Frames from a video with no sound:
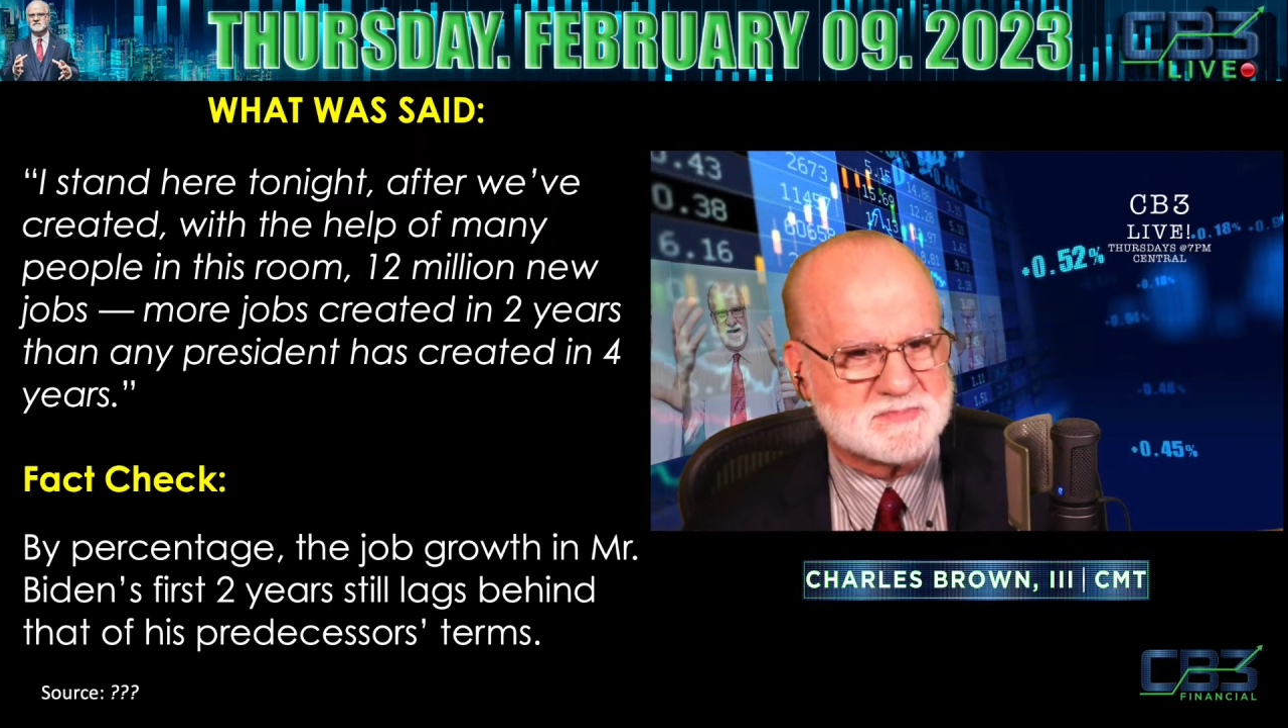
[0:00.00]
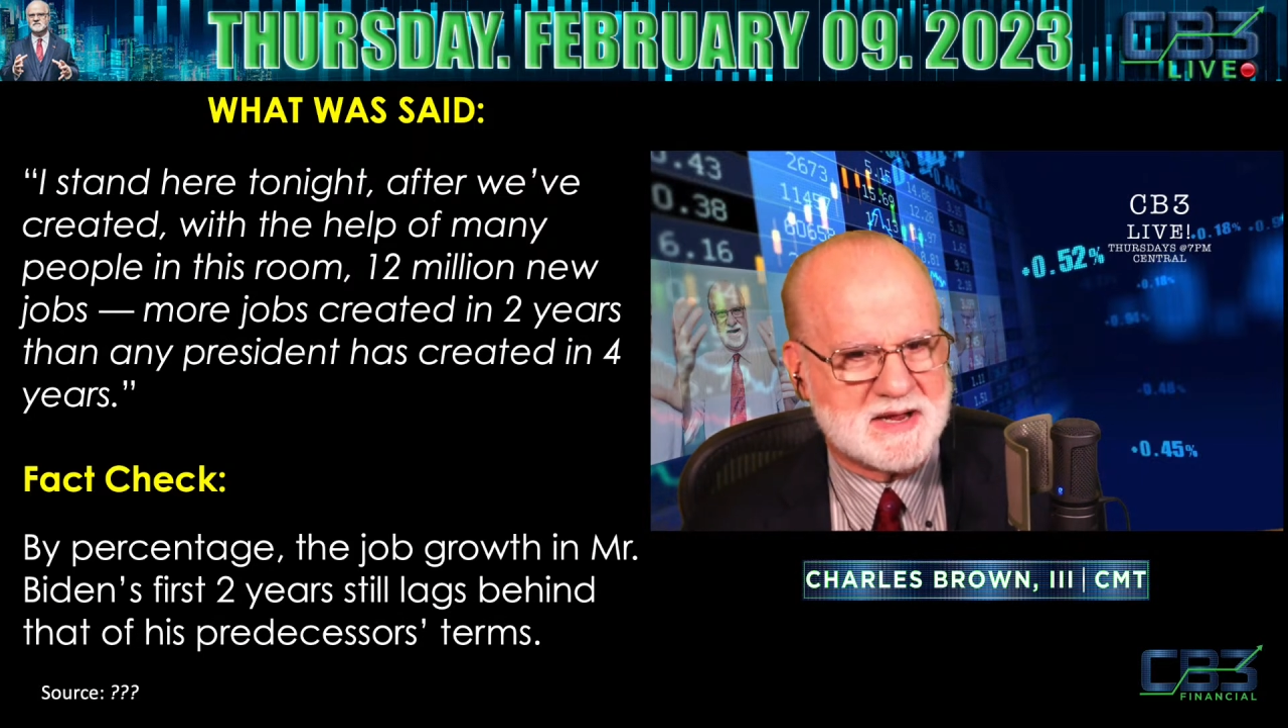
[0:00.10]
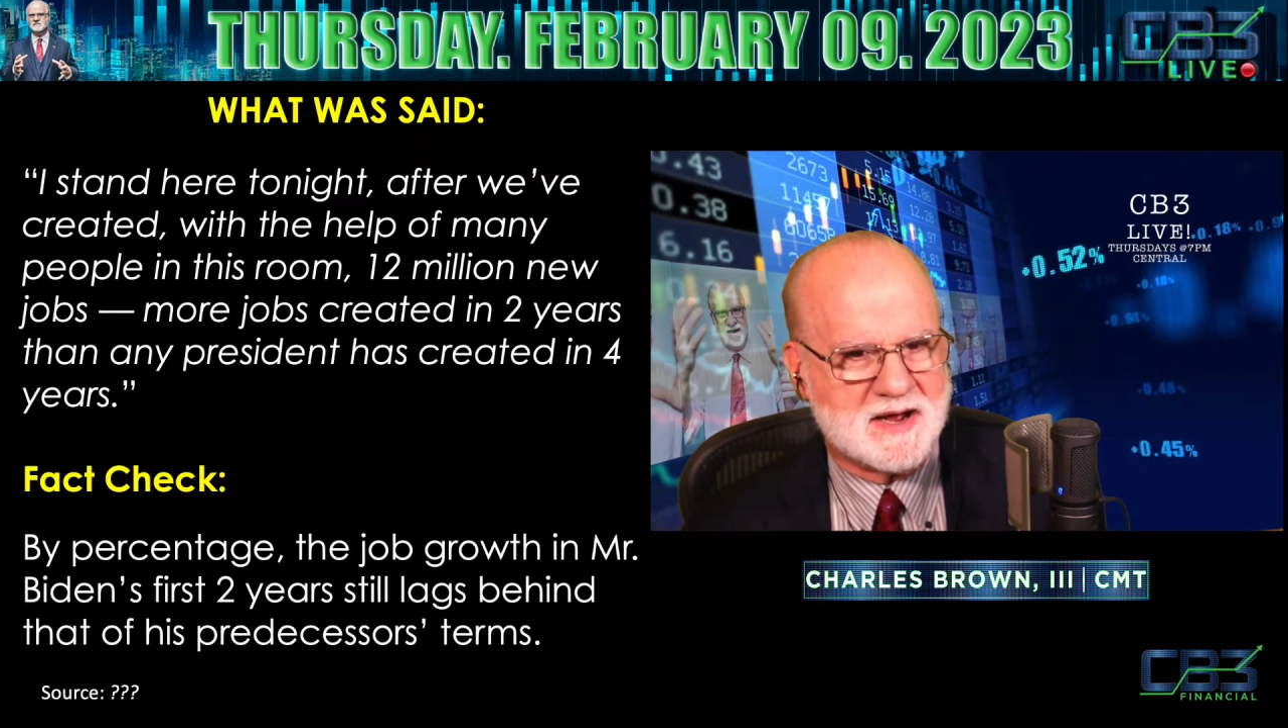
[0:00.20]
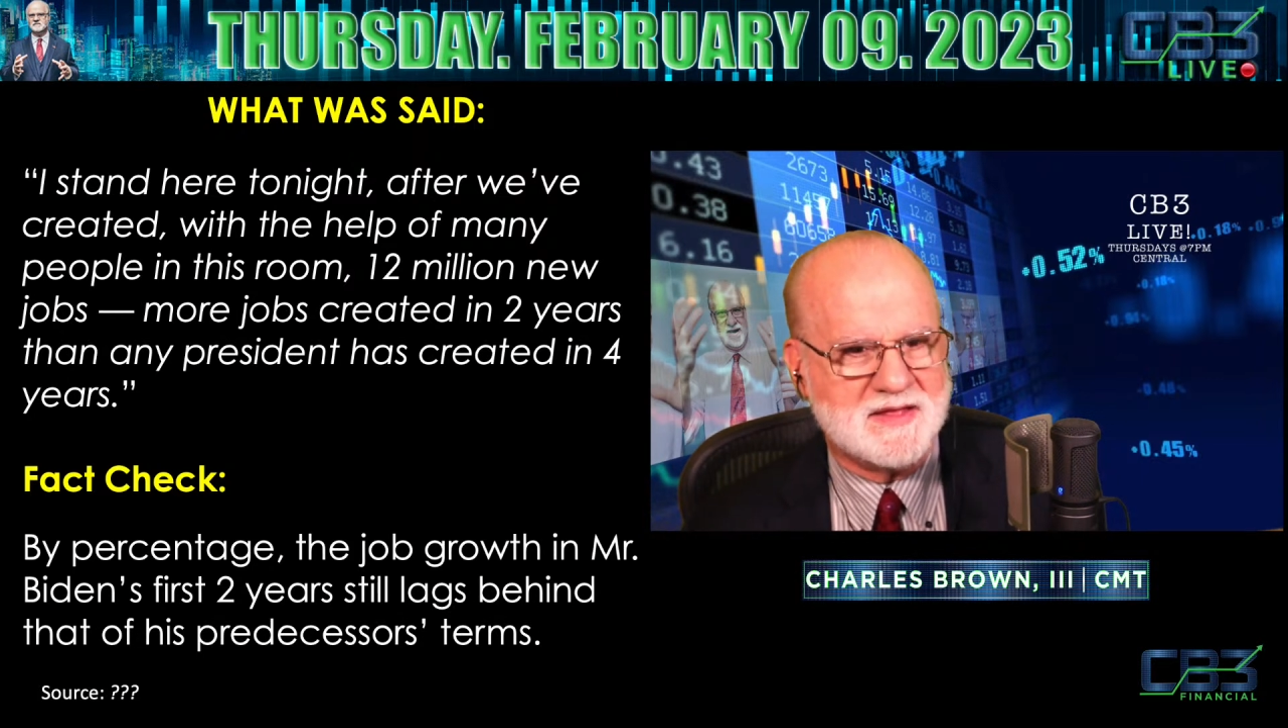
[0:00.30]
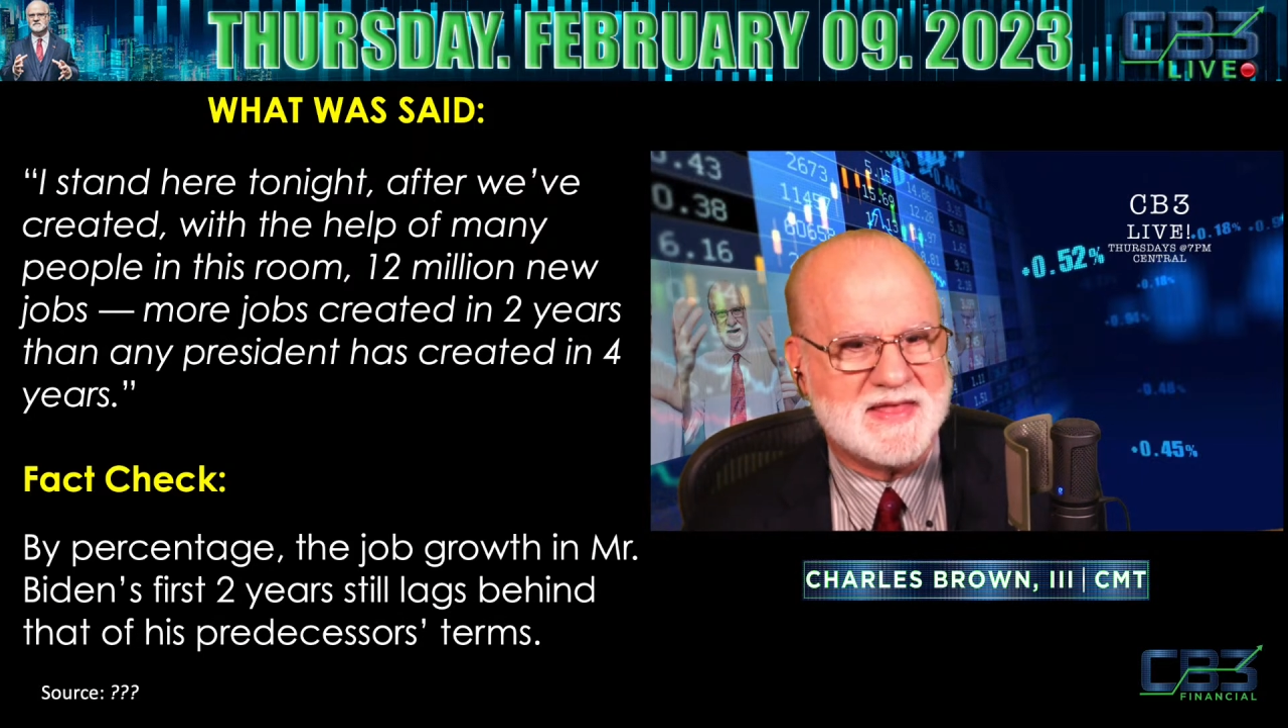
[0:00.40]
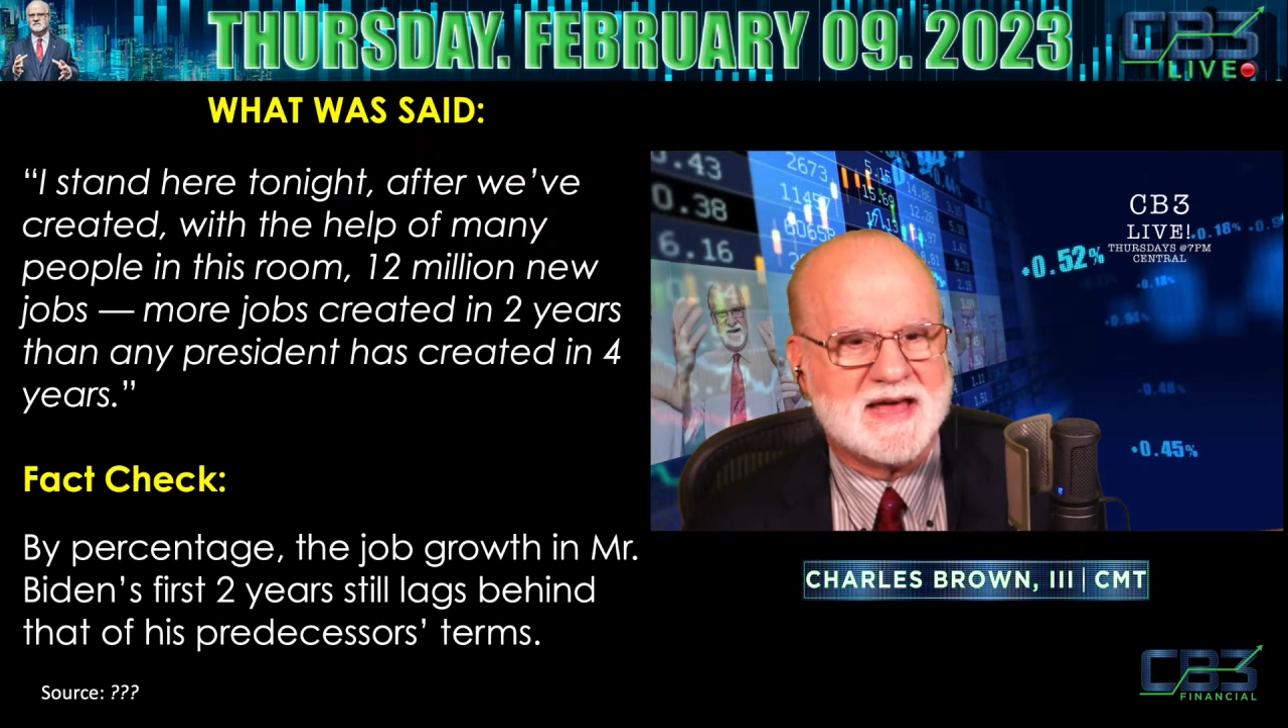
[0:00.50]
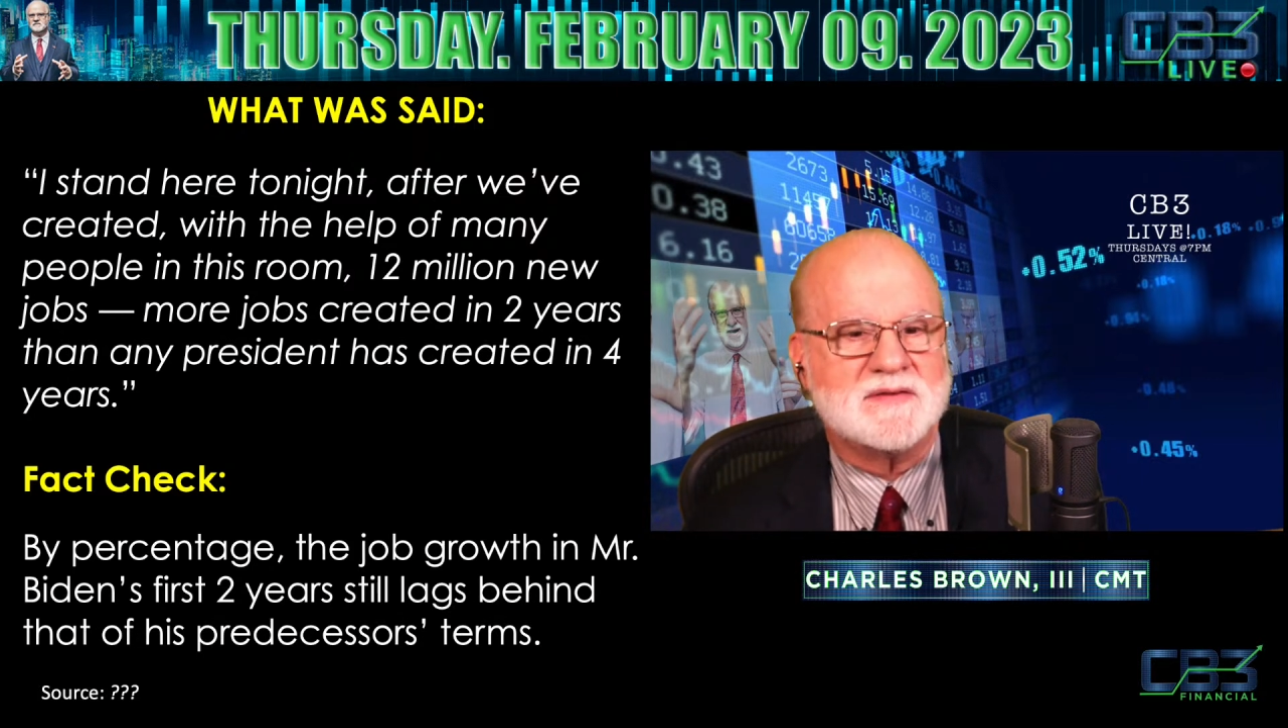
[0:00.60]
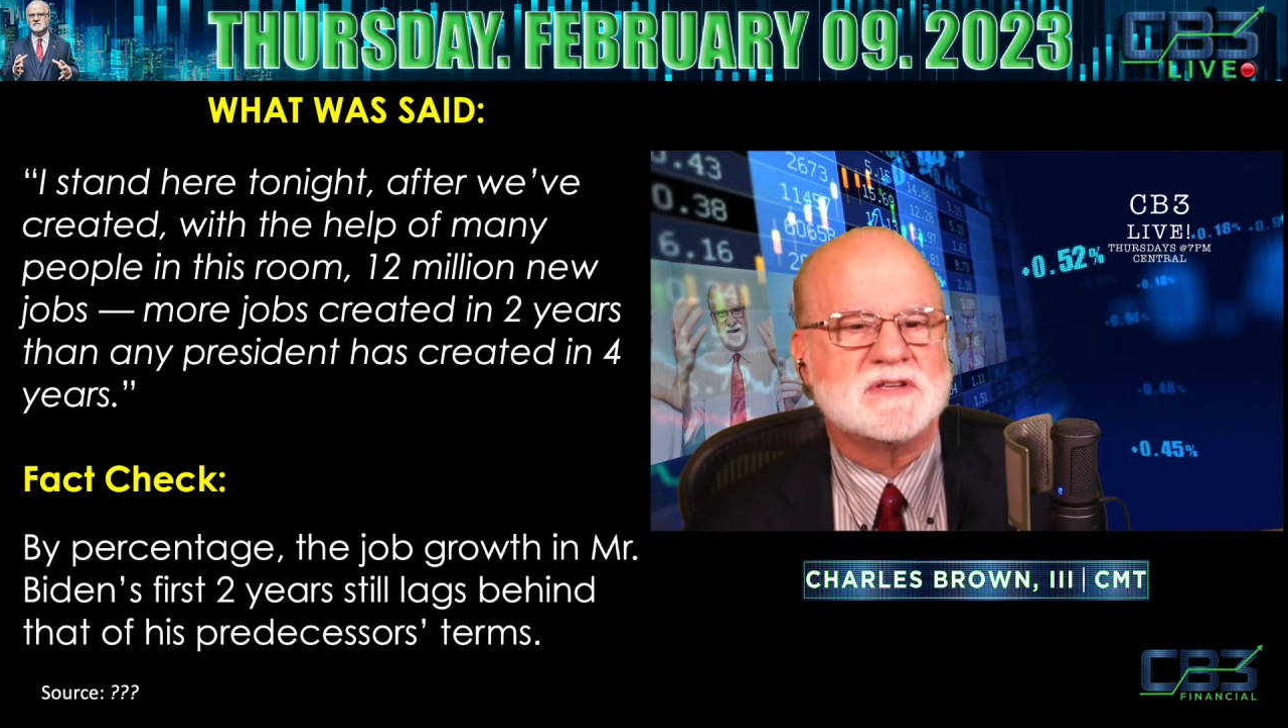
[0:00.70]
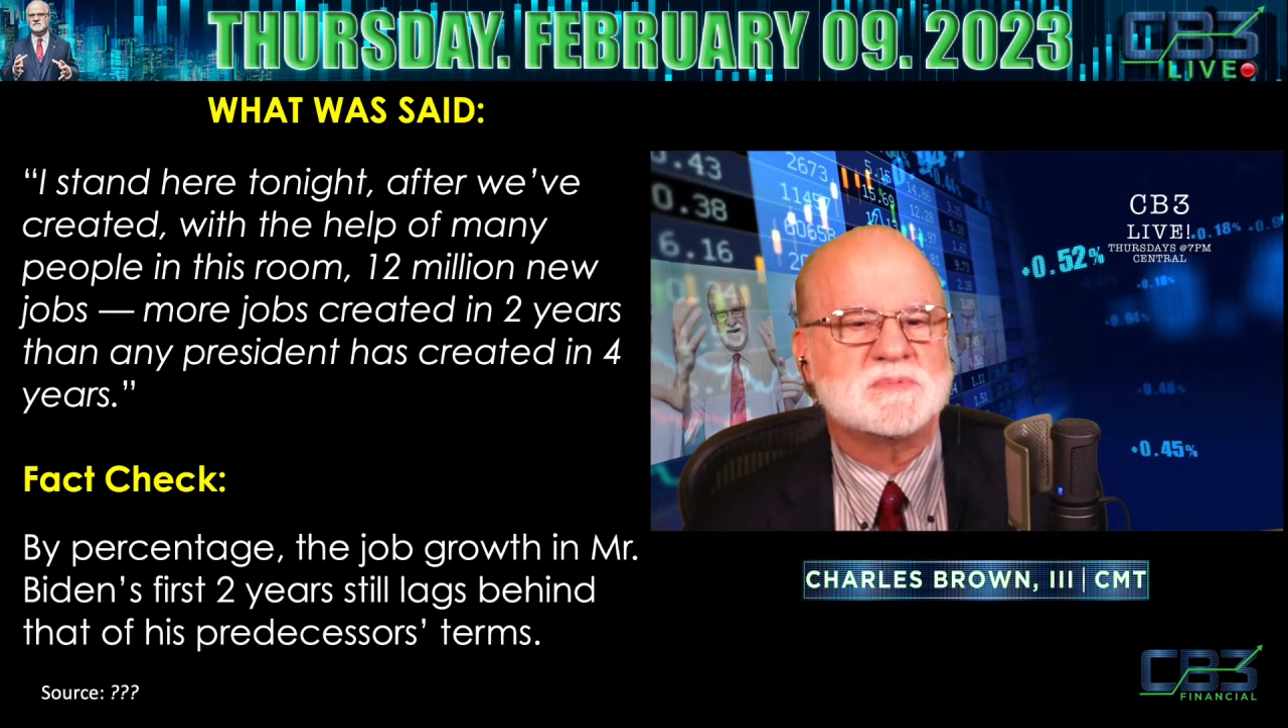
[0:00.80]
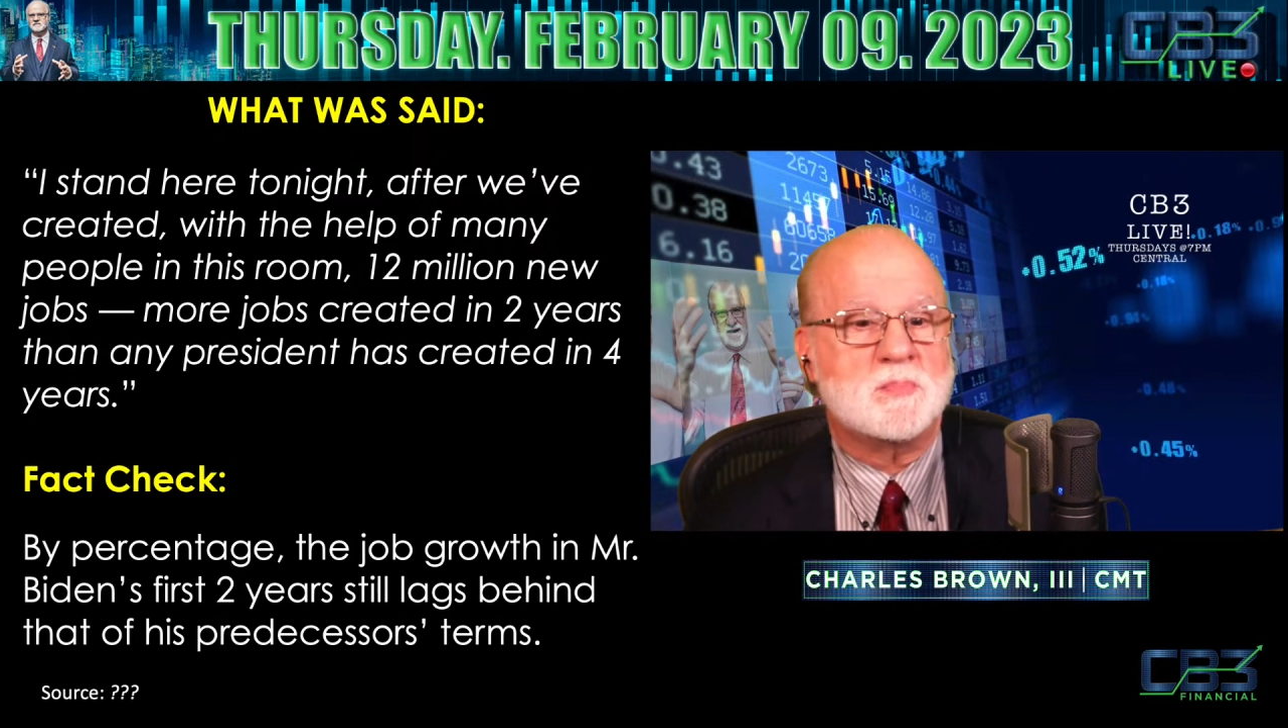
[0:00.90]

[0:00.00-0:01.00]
behind that of his